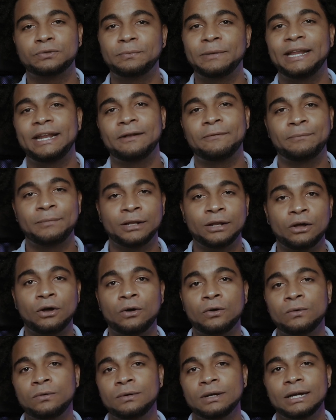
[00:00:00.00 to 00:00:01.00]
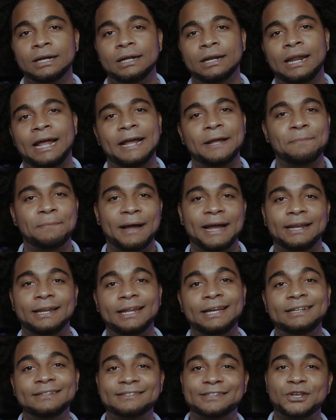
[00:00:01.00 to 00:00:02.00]
media below, like my
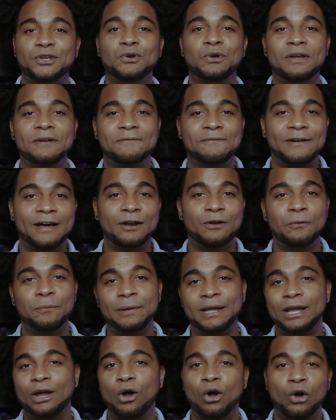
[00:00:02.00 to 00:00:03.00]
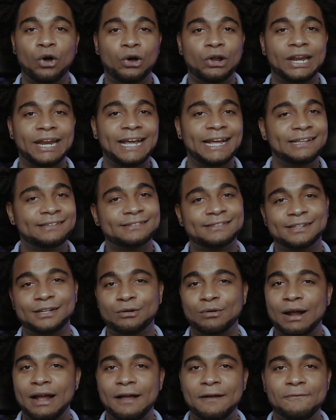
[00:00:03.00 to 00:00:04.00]
links that you can follow me on
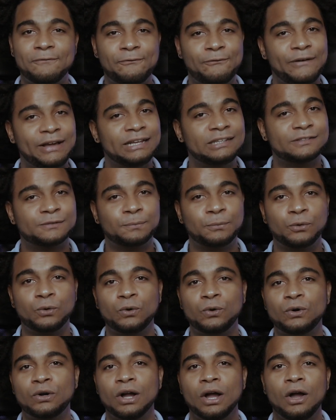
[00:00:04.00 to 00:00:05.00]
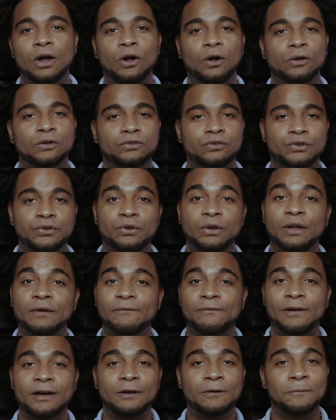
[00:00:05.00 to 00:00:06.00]
Instagram, Facebook. Also, you
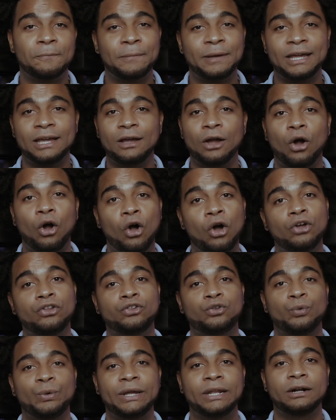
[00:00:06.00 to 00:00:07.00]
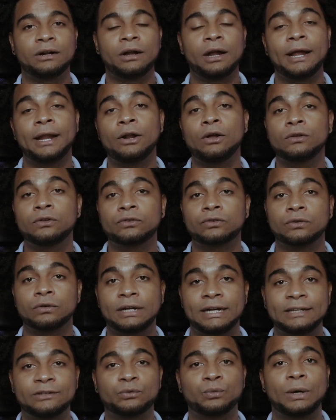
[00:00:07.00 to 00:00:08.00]
can follow me on Twitter, and also
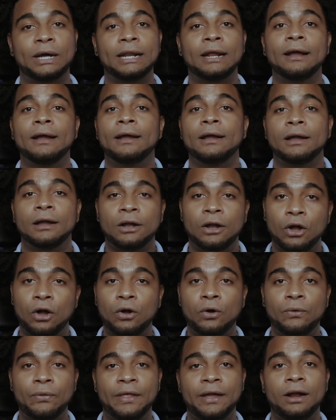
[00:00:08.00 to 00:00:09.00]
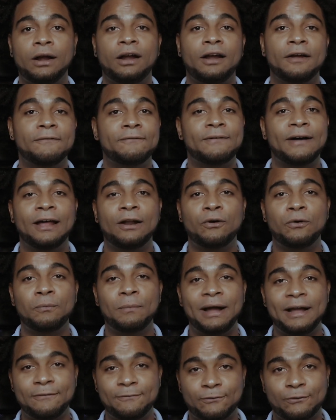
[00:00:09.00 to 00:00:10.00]
guess what? Go there and follow
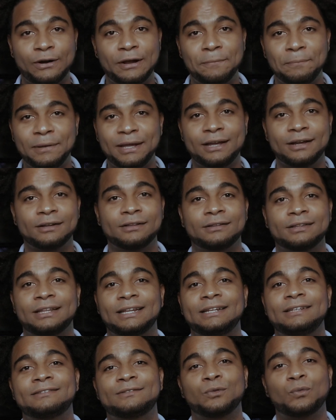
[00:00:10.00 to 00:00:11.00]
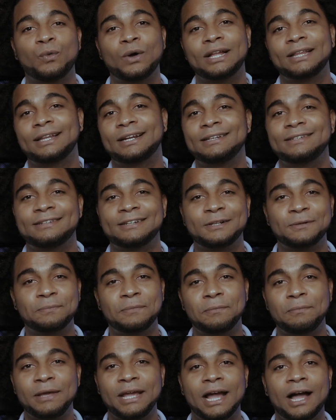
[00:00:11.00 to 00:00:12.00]
my friend Miguel, that is the one that is
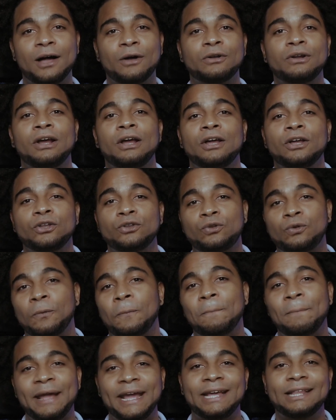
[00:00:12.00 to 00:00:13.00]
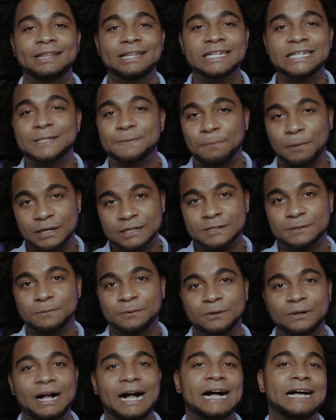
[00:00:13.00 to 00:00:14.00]
helping me out to make this
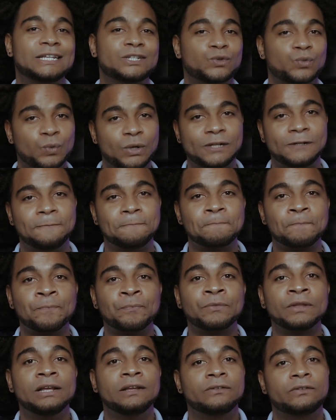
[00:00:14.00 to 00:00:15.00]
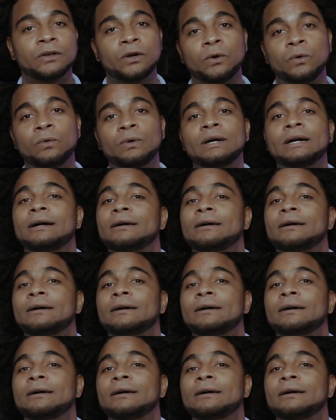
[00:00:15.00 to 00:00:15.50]
possible as well. So